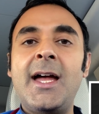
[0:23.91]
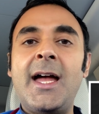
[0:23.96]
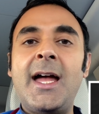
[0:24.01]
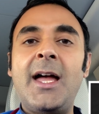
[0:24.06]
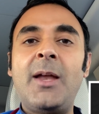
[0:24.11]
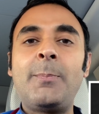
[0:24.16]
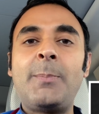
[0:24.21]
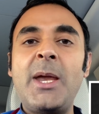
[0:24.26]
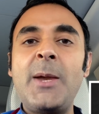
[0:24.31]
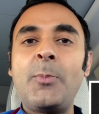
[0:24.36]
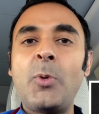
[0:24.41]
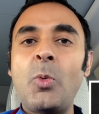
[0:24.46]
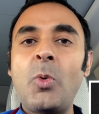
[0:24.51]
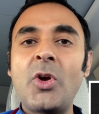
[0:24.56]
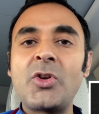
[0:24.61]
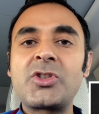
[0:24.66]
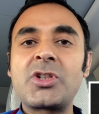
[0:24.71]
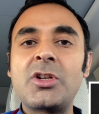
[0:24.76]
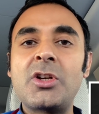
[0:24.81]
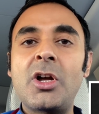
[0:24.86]
And people
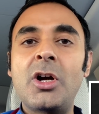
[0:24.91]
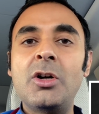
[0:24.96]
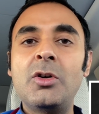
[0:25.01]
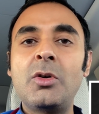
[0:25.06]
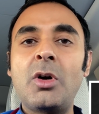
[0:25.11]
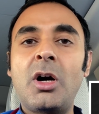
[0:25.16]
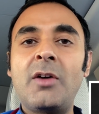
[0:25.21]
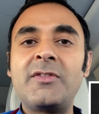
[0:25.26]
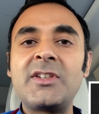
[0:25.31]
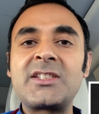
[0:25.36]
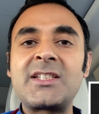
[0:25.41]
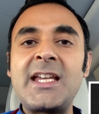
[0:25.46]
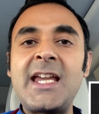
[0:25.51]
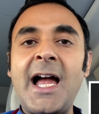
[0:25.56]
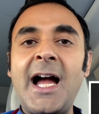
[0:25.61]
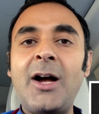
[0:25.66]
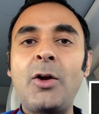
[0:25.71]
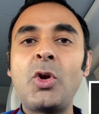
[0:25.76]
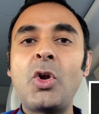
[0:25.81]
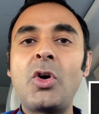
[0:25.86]
want to know, obviously,
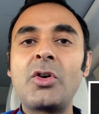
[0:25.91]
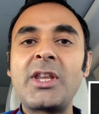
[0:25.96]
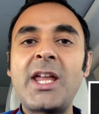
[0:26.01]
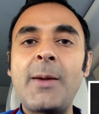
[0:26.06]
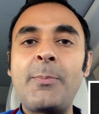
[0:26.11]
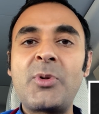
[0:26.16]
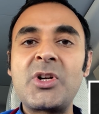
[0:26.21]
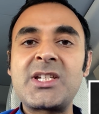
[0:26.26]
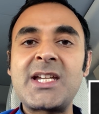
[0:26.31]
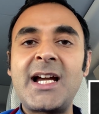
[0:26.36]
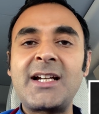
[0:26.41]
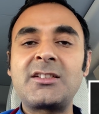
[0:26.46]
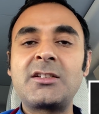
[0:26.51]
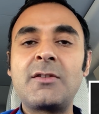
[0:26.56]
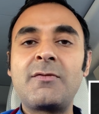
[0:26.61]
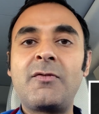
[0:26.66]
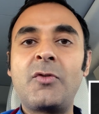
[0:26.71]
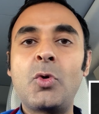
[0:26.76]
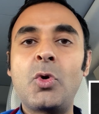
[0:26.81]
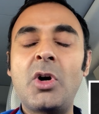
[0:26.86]
how long they're
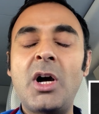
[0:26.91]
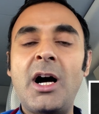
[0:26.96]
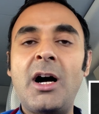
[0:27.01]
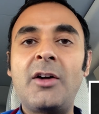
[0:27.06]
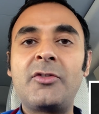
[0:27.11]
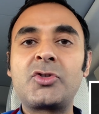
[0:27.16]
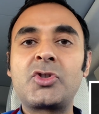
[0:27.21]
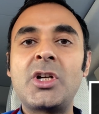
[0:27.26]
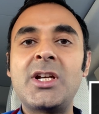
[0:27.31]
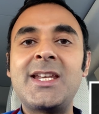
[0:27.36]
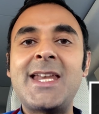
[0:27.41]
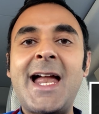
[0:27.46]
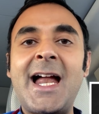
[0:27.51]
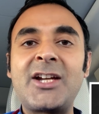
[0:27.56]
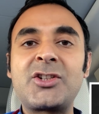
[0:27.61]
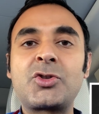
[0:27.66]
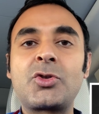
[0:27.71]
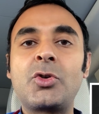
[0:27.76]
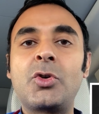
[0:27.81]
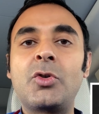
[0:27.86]
protected for after a
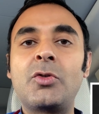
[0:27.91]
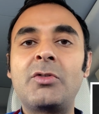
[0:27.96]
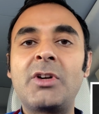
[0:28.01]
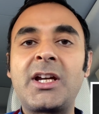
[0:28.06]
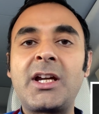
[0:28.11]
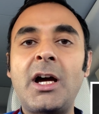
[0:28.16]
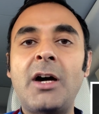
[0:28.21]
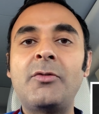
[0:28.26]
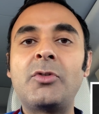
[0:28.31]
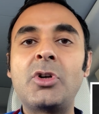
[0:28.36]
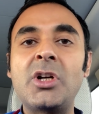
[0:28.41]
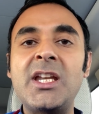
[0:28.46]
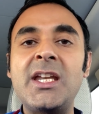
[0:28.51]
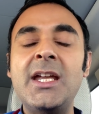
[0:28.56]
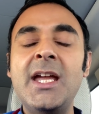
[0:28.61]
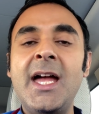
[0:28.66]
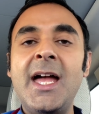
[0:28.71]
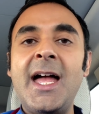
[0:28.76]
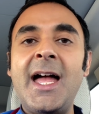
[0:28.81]
natural recovery